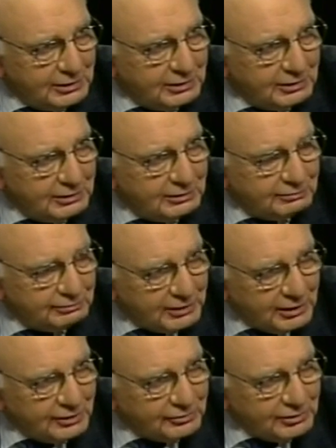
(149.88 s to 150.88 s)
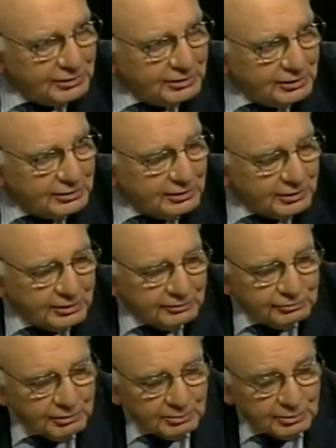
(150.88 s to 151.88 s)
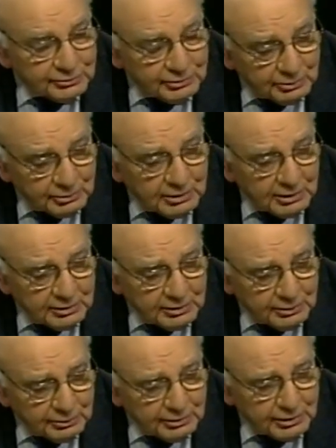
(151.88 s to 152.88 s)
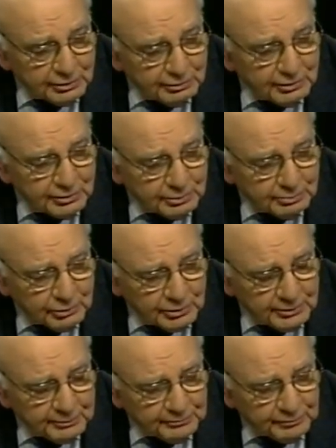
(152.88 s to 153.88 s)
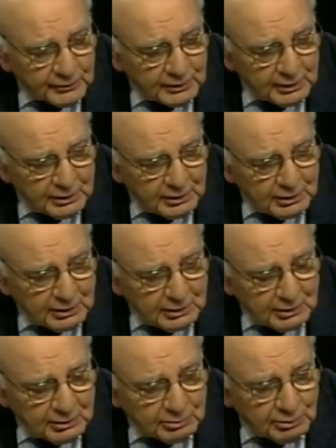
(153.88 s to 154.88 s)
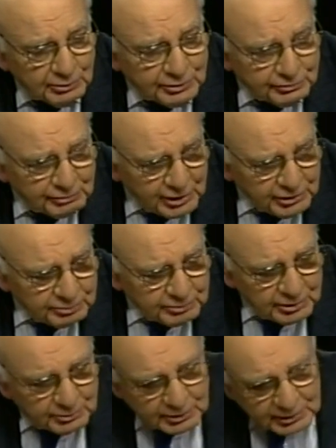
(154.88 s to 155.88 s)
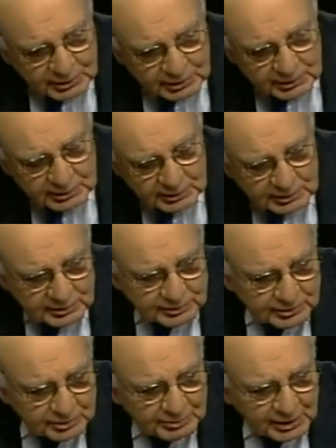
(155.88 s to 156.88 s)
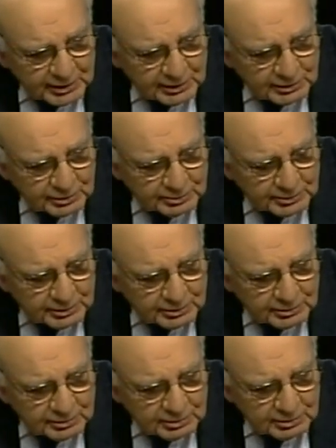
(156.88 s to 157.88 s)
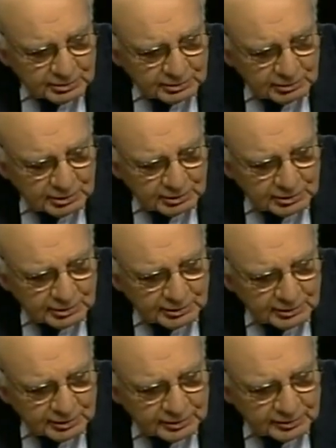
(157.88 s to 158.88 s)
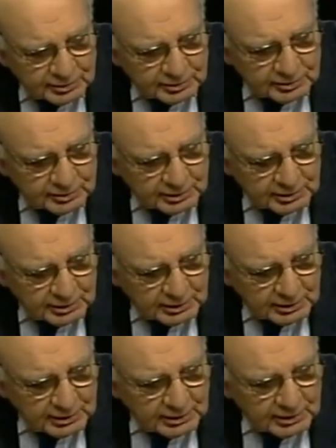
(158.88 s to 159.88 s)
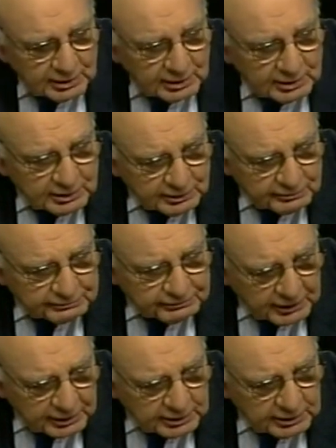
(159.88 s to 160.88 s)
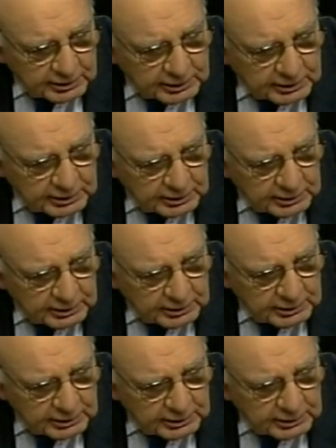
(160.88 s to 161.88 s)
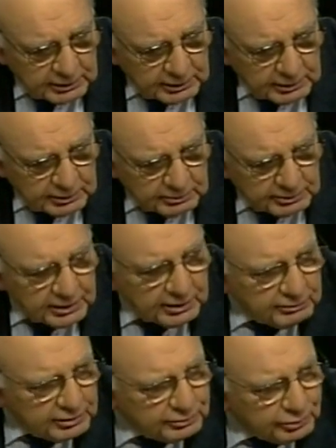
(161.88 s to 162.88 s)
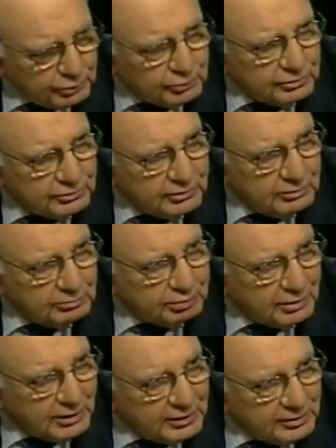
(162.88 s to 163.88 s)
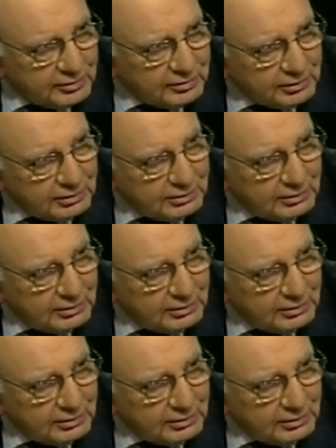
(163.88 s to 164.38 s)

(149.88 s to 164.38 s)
Financially, they're going to have trouble. So I think we're at a critical point. But what strikes me when I sit back a little bit and try to look at this is, I think finally we have the tools in place